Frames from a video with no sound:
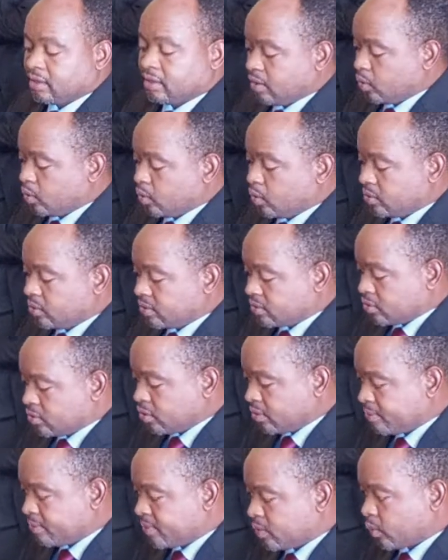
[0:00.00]
whose
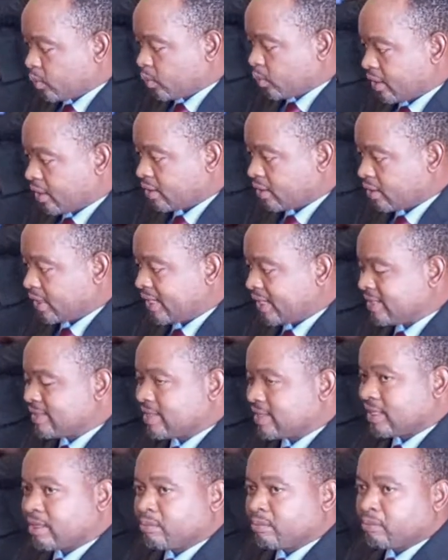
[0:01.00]
jobs were
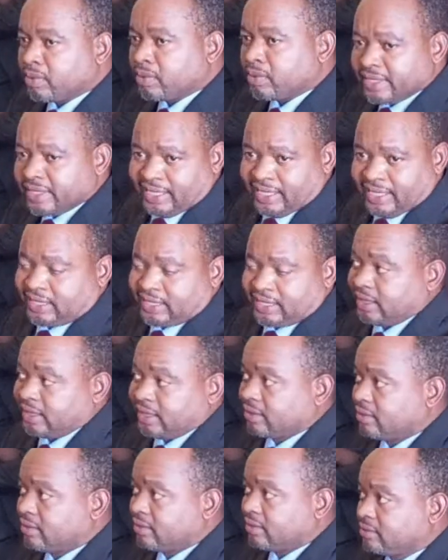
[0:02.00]
unceremoniously
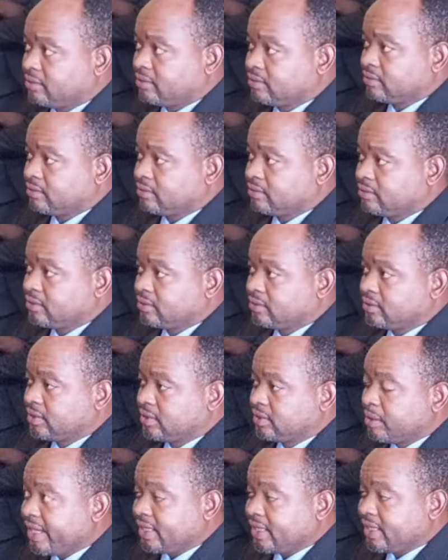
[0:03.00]

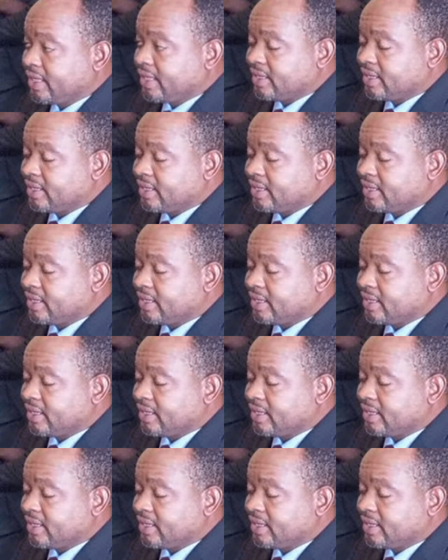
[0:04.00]
terminated.